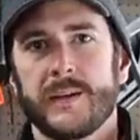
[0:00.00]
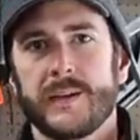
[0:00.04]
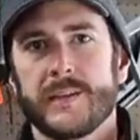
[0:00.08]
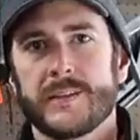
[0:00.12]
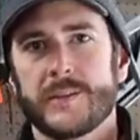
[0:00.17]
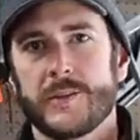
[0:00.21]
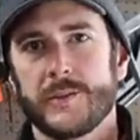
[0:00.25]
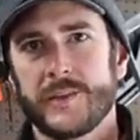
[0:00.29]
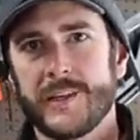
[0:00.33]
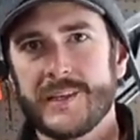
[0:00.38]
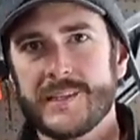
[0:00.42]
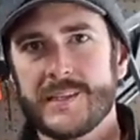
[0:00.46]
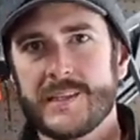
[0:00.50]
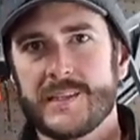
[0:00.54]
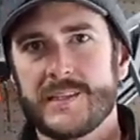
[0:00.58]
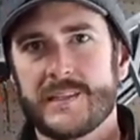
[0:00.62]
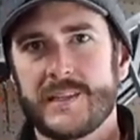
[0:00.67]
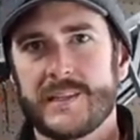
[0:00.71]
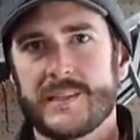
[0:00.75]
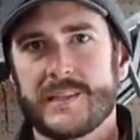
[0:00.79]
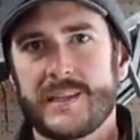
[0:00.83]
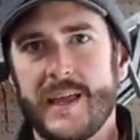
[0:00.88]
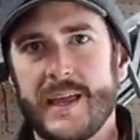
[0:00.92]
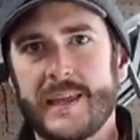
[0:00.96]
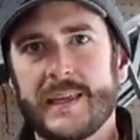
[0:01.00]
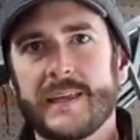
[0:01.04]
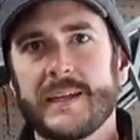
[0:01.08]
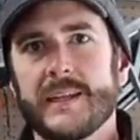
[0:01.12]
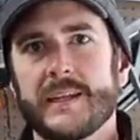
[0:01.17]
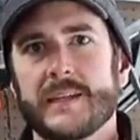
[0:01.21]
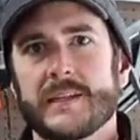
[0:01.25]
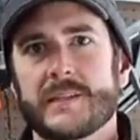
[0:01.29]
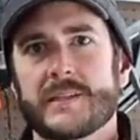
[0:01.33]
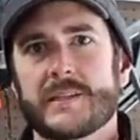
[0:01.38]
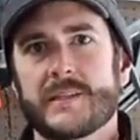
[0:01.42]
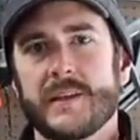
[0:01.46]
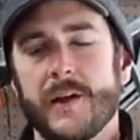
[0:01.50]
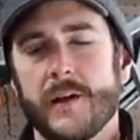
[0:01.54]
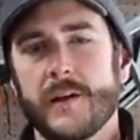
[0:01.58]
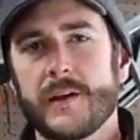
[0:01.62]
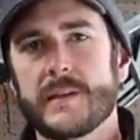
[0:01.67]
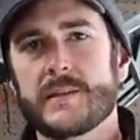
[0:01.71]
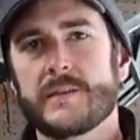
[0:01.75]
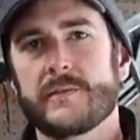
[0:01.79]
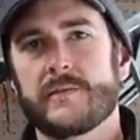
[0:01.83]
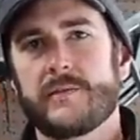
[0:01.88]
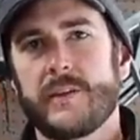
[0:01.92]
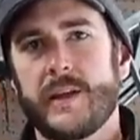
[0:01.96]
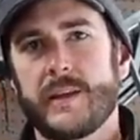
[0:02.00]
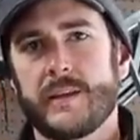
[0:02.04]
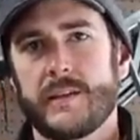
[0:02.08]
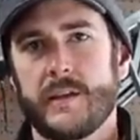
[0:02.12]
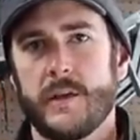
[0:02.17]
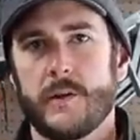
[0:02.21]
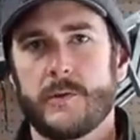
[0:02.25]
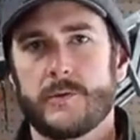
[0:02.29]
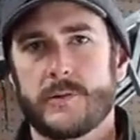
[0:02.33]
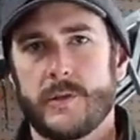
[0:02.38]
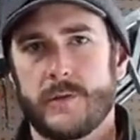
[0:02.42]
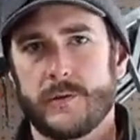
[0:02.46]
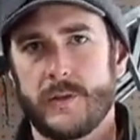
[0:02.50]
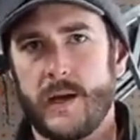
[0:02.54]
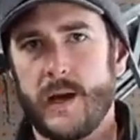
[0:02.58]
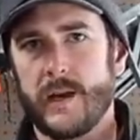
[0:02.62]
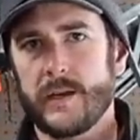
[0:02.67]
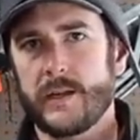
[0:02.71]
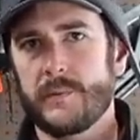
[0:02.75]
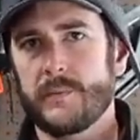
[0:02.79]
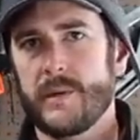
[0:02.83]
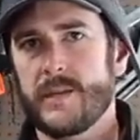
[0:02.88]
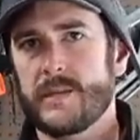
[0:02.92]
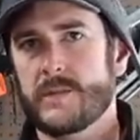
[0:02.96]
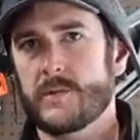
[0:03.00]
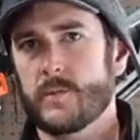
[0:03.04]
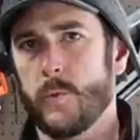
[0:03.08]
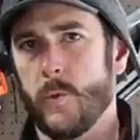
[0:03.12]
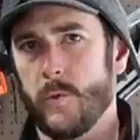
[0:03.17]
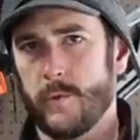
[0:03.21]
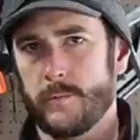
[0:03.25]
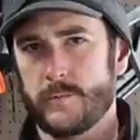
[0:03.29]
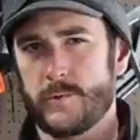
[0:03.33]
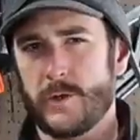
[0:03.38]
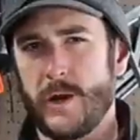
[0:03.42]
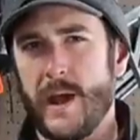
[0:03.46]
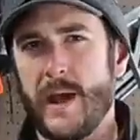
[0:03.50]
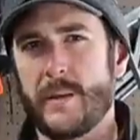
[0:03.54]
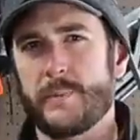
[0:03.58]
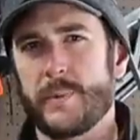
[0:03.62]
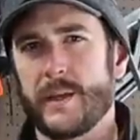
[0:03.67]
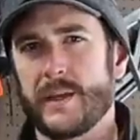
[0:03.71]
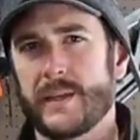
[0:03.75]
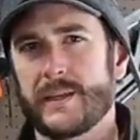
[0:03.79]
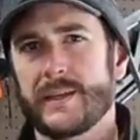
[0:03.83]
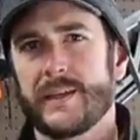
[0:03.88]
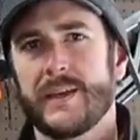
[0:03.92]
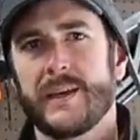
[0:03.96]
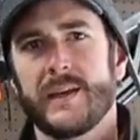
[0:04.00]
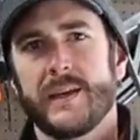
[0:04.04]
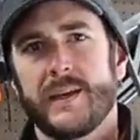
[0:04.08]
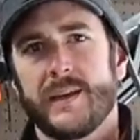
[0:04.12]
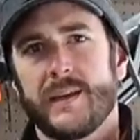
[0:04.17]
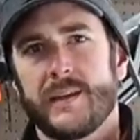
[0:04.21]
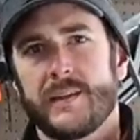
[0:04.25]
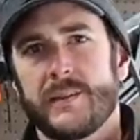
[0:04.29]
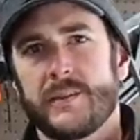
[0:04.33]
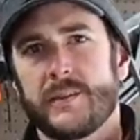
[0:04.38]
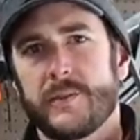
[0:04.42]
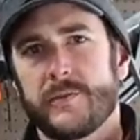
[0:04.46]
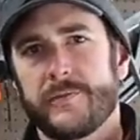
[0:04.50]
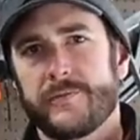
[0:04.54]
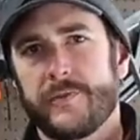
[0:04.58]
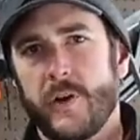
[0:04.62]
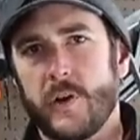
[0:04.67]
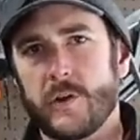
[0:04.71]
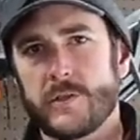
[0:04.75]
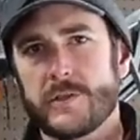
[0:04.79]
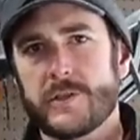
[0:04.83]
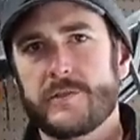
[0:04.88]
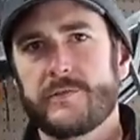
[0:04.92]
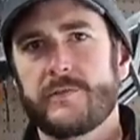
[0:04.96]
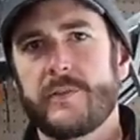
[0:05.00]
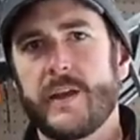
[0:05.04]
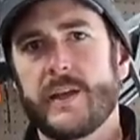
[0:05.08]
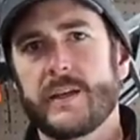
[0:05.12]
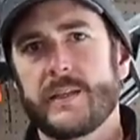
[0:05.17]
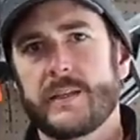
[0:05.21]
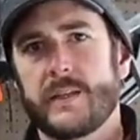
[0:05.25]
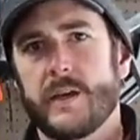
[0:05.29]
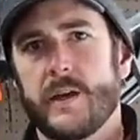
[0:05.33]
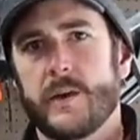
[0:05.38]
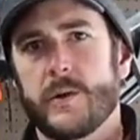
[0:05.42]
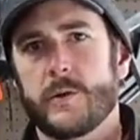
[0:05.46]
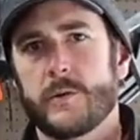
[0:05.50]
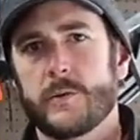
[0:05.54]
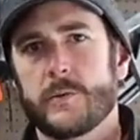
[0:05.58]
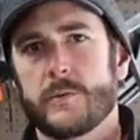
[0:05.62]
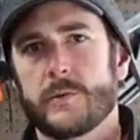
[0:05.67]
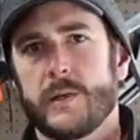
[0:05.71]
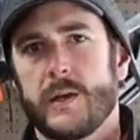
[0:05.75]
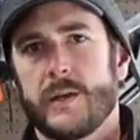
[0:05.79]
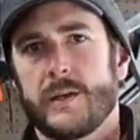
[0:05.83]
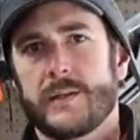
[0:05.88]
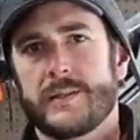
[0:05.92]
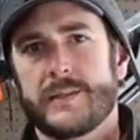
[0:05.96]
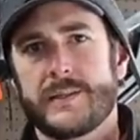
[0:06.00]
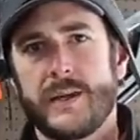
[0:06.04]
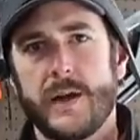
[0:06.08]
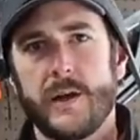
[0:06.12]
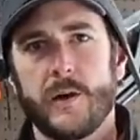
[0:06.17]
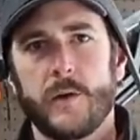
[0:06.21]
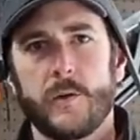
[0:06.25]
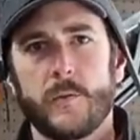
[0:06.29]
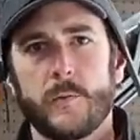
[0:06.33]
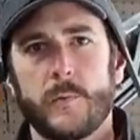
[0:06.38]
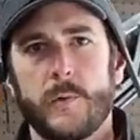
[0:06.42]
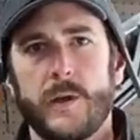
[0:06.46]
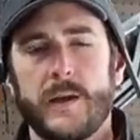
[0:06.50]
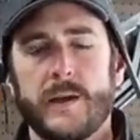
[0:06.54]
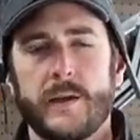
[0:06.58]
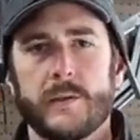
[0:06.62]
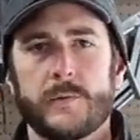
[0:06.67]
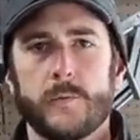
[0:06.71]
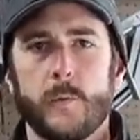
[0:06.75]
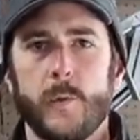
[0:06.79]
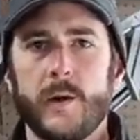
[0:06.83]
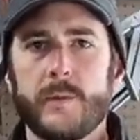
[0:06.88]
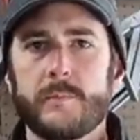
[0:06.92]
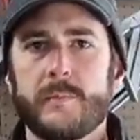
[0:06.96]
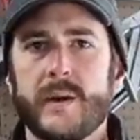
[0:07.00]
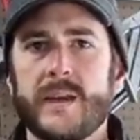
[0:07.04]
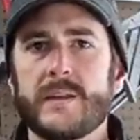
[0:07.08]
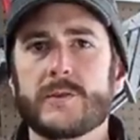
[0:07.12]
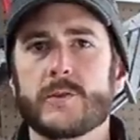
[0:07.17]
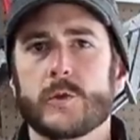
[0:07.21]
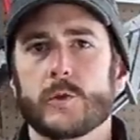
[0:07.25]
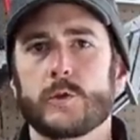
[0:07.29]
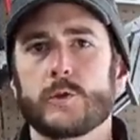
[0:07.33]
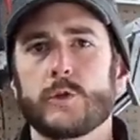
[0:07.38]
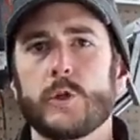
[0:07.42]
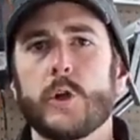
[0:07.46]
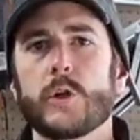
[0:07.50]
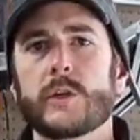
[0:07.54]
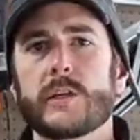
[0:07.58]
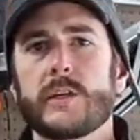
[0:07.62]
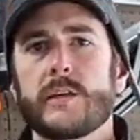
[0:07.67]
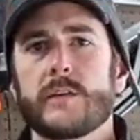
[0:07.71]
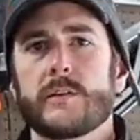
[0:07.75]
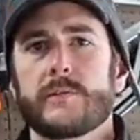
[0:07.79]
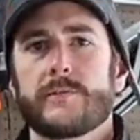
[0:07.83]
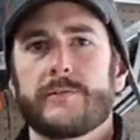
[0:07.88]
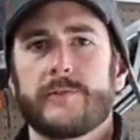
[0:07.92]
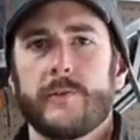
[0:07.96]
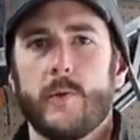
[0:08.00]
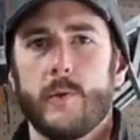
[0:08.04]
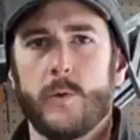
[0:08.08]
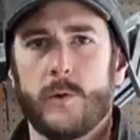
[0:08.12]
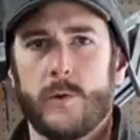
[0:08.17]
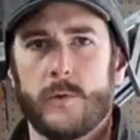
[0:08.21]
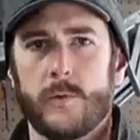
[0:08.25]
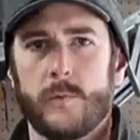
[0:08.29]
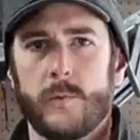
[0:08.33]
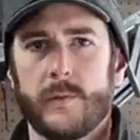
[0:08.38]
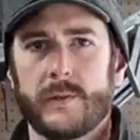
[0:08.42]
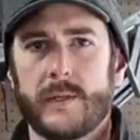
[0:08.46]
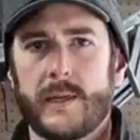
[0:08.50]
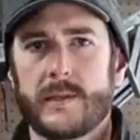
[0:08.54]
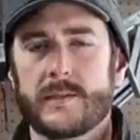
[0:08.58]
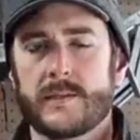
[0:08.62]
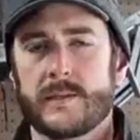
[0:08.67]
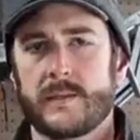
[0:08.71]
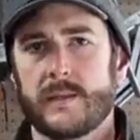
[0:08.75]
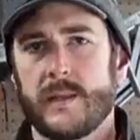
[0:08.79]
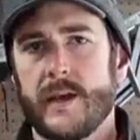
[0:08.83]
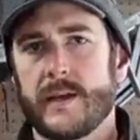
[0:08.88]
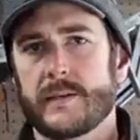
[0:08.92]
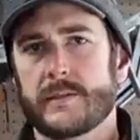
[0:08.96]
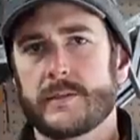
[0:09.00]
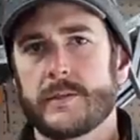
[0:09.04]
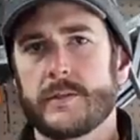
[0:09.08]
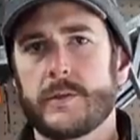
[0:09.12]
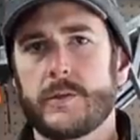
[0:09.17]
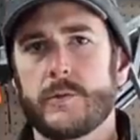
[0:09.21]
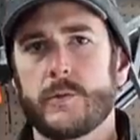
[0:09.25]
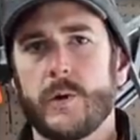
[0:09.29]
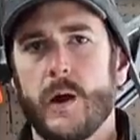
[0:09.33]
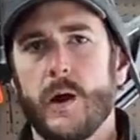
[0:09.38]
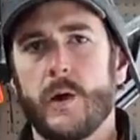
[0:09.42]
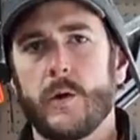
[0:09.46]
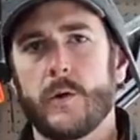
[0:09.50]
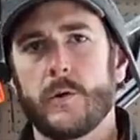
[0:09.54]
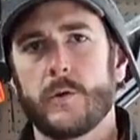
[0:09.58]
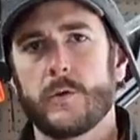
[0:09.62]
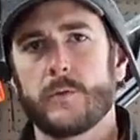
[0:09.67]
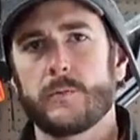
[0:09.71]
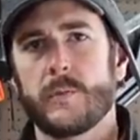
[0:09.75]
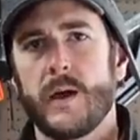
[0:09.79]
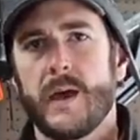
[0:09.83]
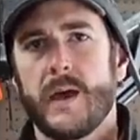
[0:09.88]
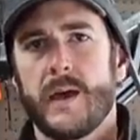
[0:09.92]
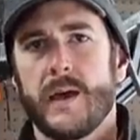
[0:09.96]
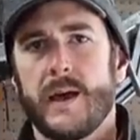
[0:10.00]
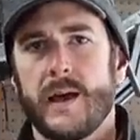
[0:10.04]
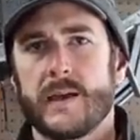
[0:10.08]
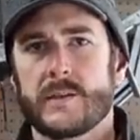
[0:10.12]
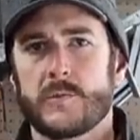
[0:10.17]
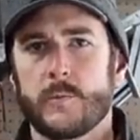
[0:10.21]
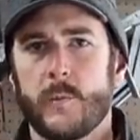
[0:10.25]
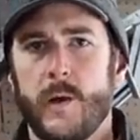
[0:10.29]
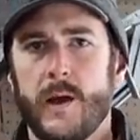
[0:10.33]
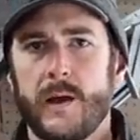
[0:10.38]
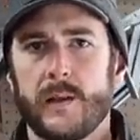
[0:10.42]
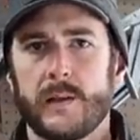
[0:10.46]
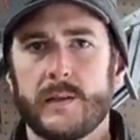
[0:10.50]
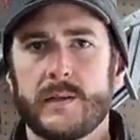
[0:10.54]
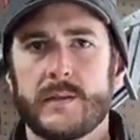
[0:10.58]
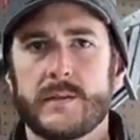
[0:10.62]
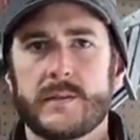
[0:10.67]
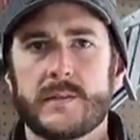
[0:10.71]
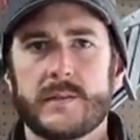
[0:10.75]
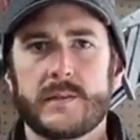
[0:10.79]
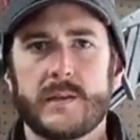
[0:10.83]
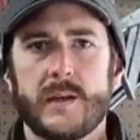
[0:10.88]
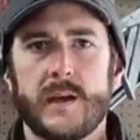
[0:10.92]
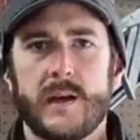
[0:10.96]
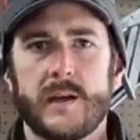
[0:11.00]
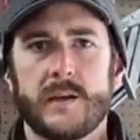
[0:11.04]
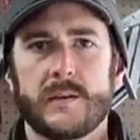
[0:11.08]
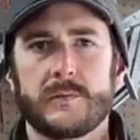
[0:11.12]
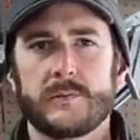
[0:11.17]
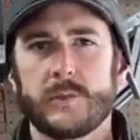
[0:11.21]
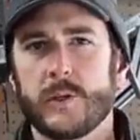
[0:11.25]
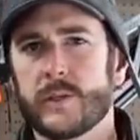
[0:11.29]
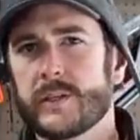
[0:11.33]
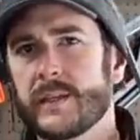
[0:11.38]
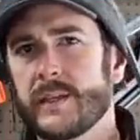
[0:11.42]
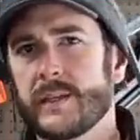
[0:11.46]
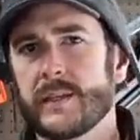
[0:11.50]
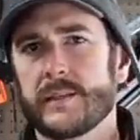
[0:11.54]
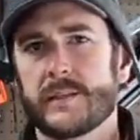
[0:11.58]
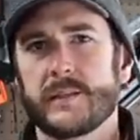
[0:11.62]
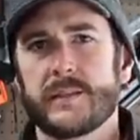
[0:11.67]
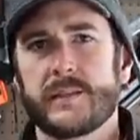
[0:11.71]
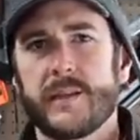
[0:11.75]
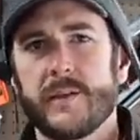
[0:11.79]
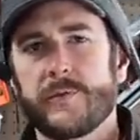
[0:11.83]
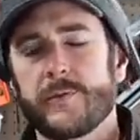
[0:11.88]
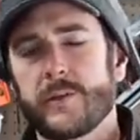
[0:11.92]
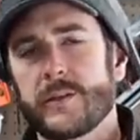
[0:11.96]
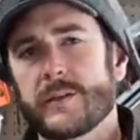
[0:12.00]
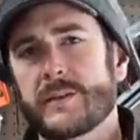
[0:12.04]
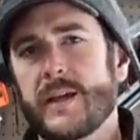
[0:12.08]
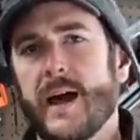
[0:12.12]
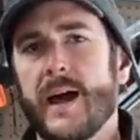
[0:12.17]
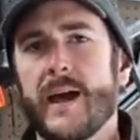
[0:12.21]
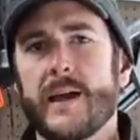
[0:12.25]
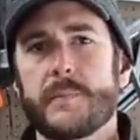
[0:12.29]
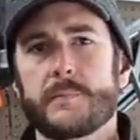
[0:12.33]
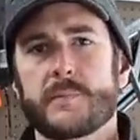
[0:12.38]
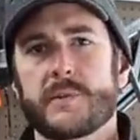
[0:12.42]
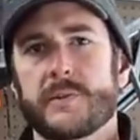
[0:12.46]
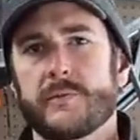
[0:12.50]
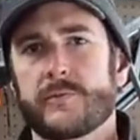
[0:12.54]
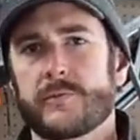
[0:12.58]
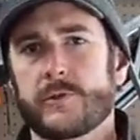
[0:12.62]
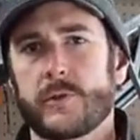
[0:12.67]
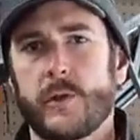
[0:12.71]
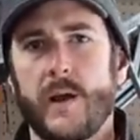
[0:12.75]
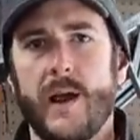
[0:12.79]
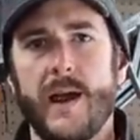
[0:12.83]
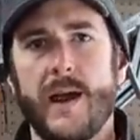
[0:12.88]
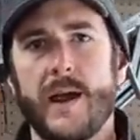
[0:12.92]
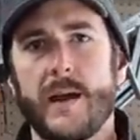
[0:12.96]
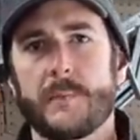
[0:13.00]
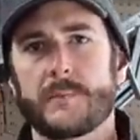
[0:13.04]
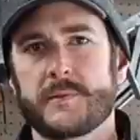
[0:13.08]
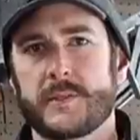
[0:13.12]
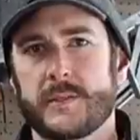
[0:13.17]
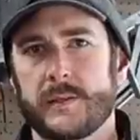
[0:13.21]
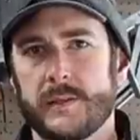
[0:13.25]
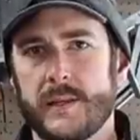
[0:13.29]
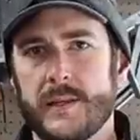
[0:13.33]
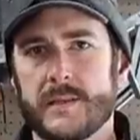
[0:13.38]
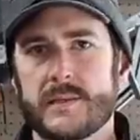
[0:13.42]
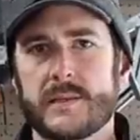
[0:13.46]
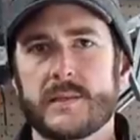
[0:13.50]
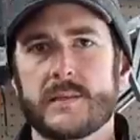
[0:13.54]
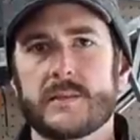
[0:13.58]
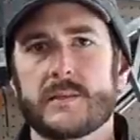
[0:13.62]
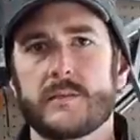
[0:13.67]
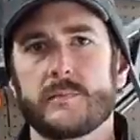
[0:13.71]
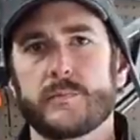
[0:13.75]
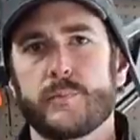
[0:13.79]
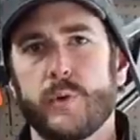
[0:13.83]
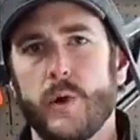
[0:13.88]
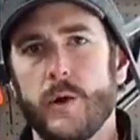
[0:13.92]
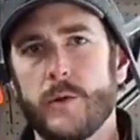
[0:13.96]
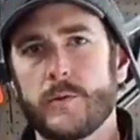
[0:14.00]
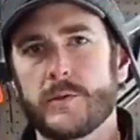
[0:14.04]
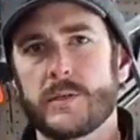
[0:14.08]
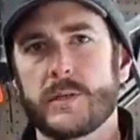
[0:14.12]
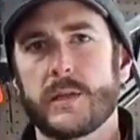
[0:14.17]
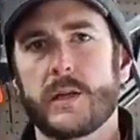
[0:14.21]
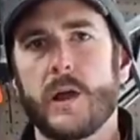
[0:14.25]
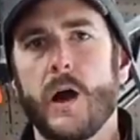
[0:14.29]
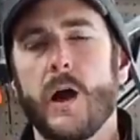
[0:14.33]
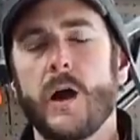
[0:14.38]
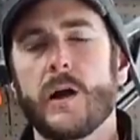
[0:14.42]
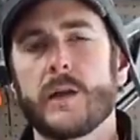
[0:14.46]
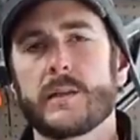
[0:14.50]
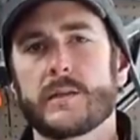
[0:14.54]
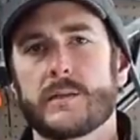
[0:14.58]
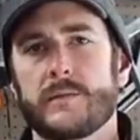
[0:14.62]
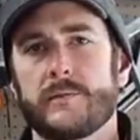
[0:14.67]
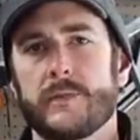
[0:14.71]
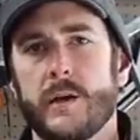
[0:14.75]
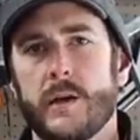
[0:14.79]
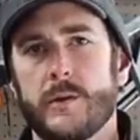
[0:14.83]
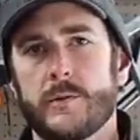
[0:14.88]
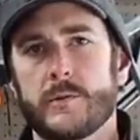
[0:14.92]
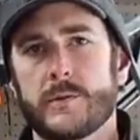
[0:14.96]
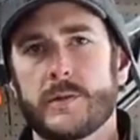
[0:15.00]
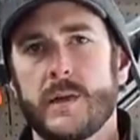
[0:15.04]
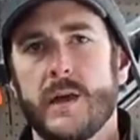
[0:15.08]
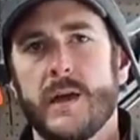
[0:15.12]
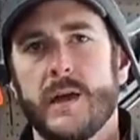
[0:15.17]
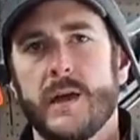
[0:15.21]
So this is the second in a series of videos on honeybee swarm trapping. The first video dealt with what bees are looking for when they select a new home, as well as uh, looking at the different types of traps and listing some pros and cons of those.